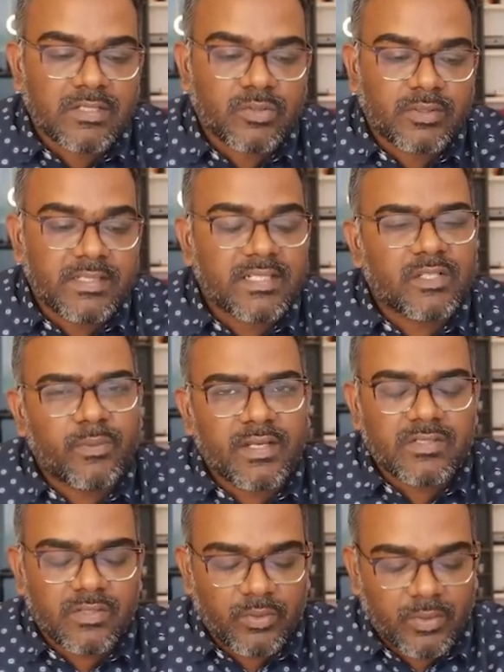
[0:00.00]
So these are the
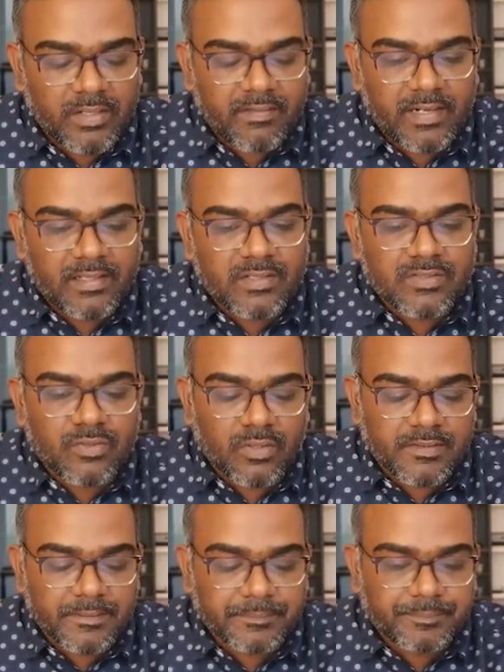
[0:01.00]
ways you could have added the
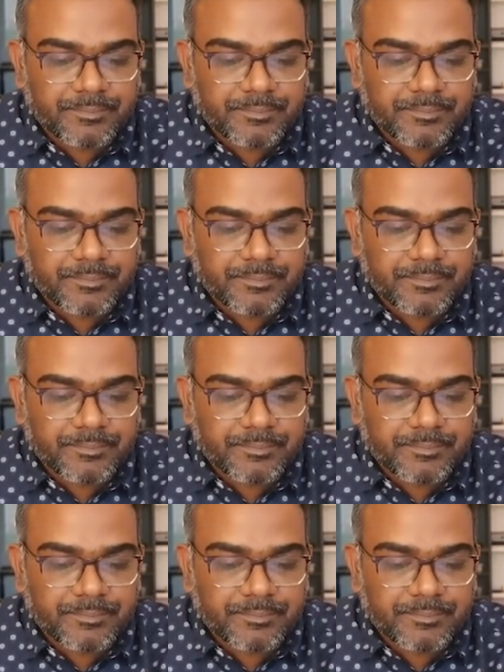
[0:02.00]
stocks.